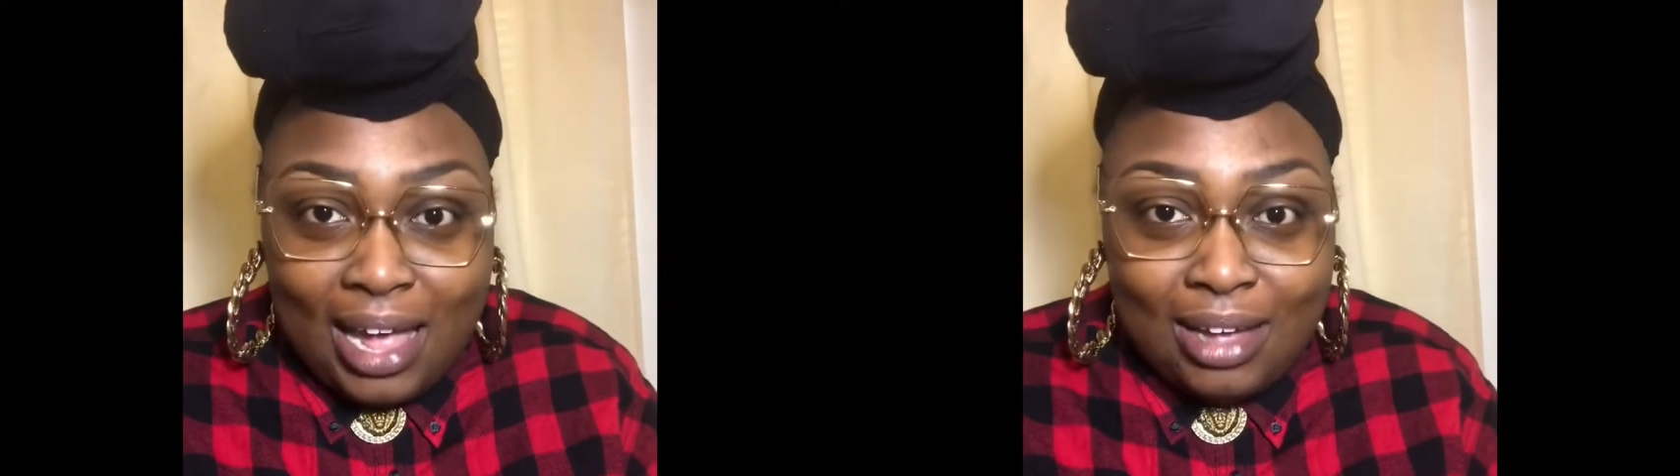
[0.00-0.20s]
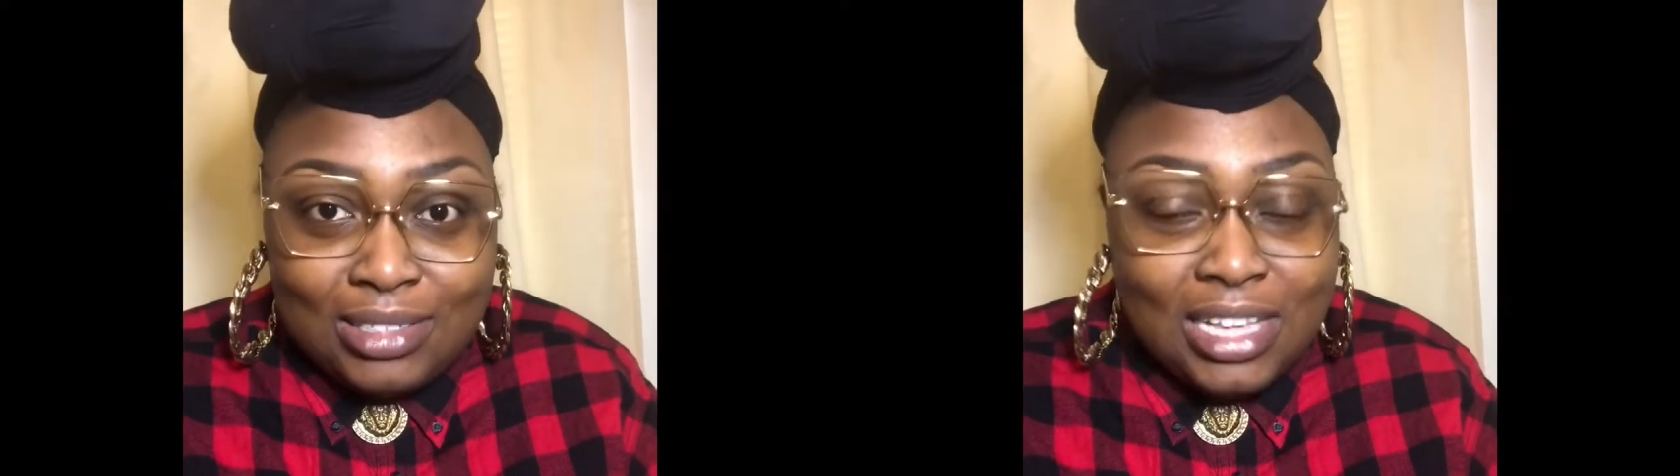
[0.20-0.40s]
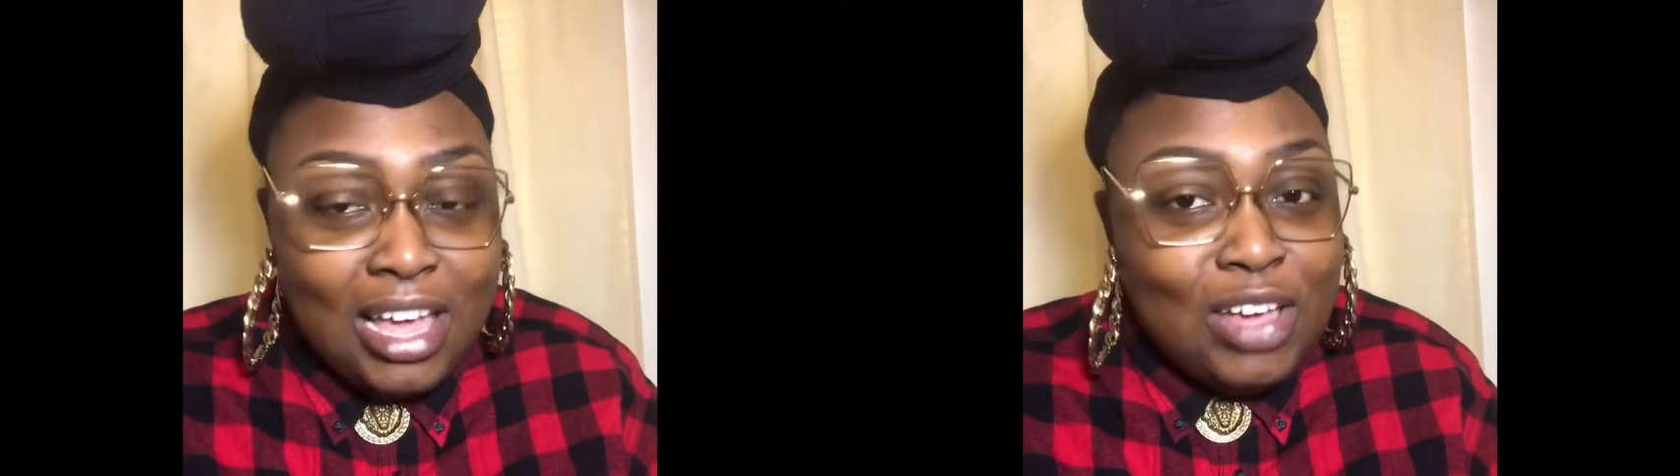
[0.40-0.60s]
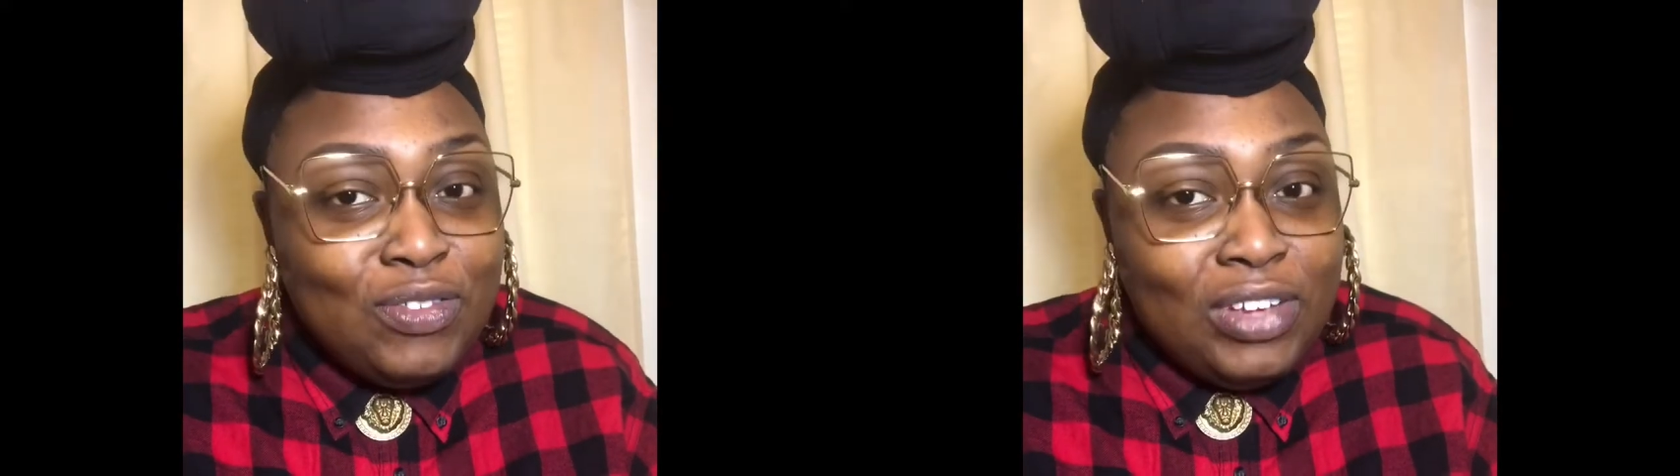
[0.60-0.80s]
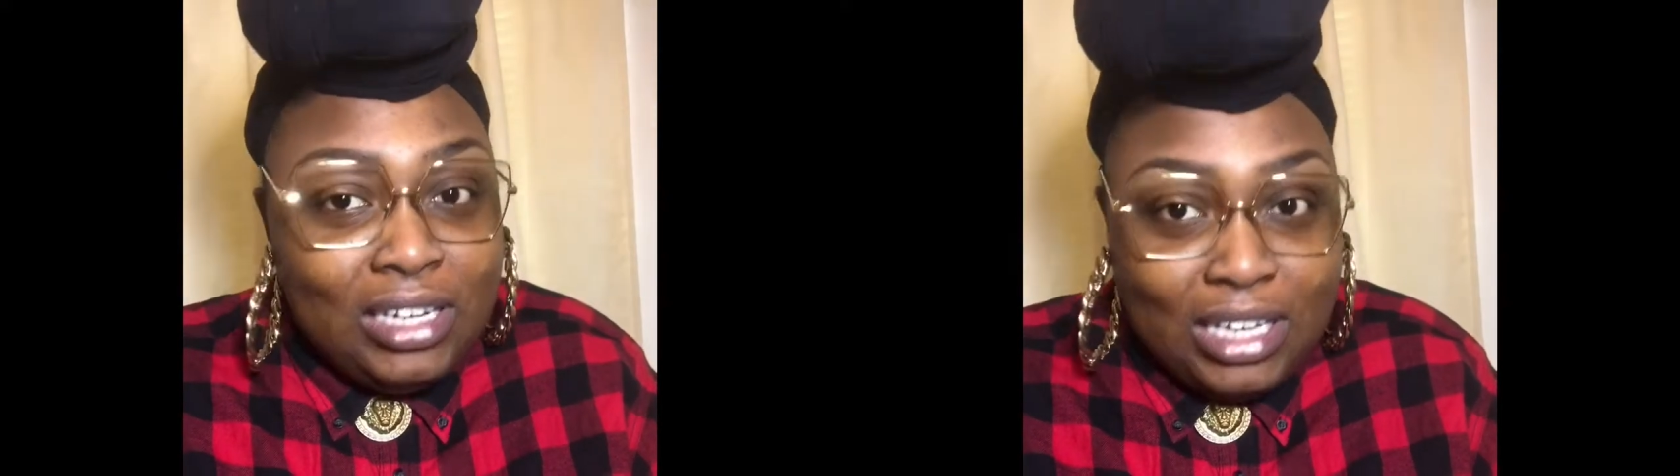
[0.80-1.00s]
the house
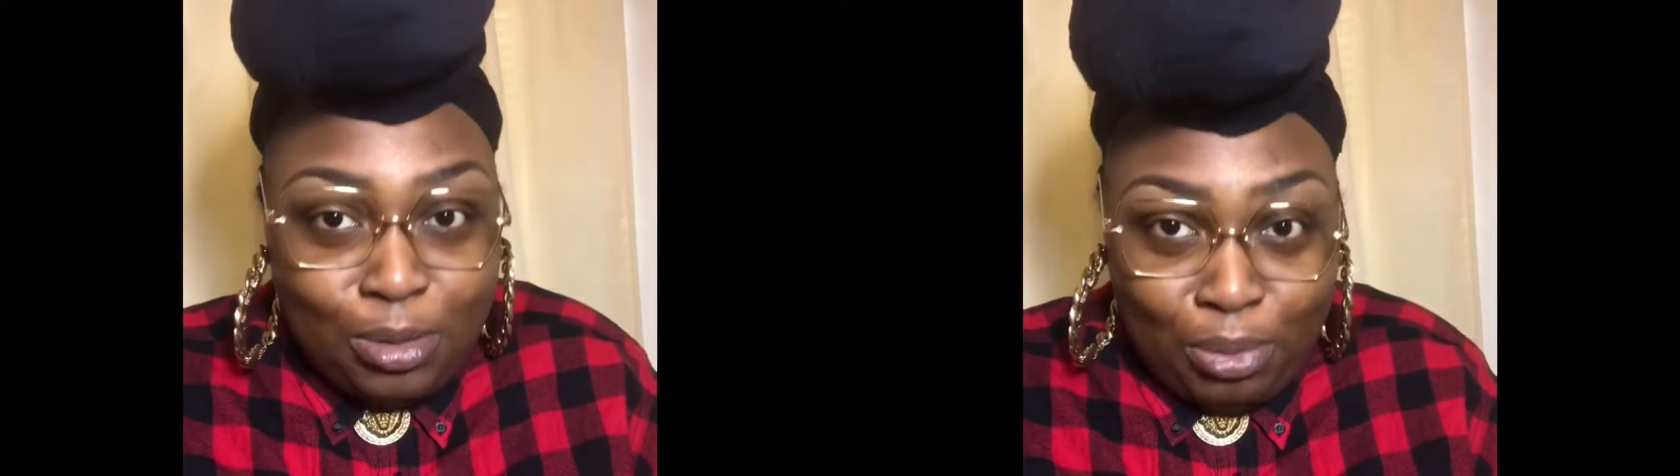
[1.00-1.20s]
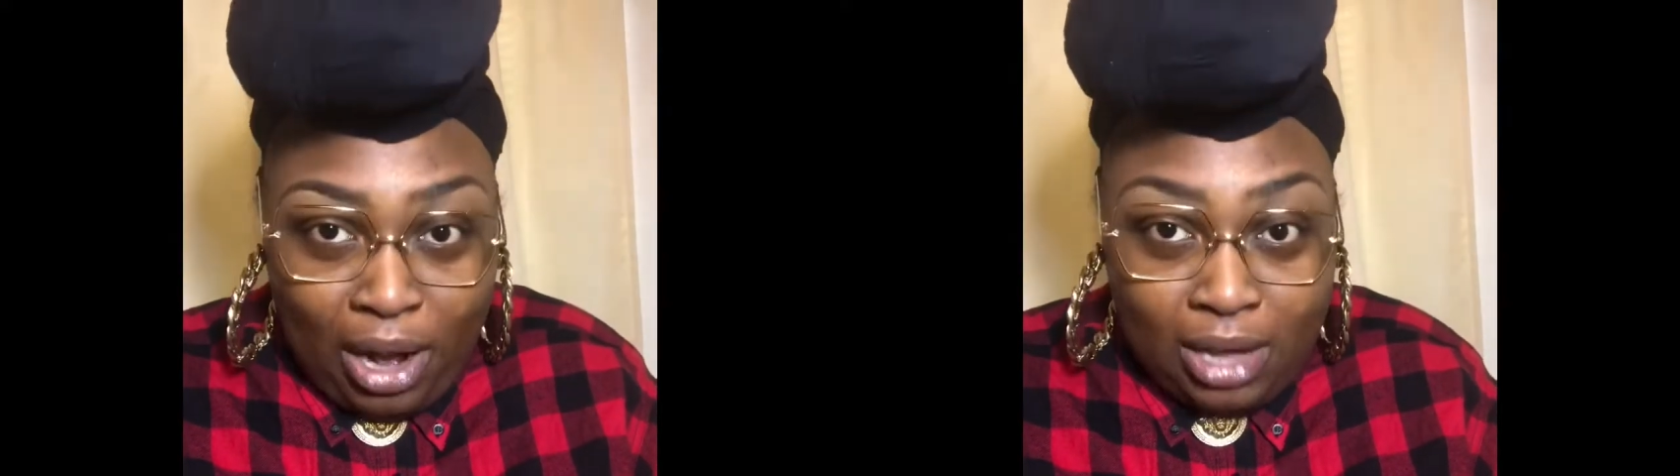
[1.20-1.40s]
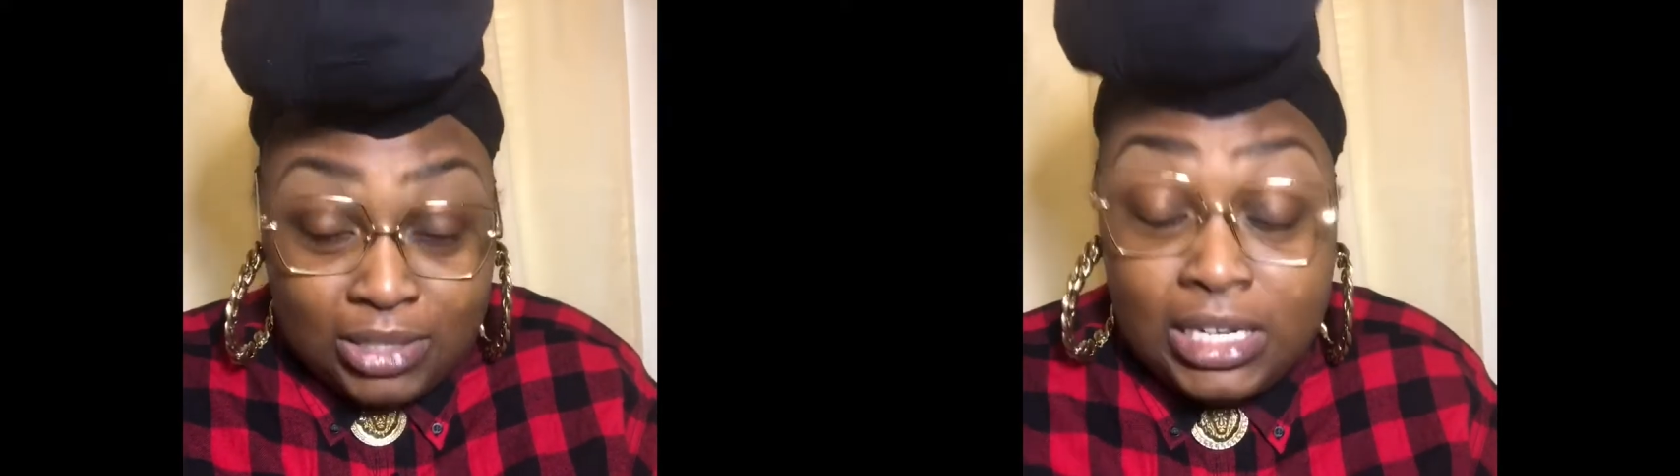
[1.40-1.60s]
feeling your brows.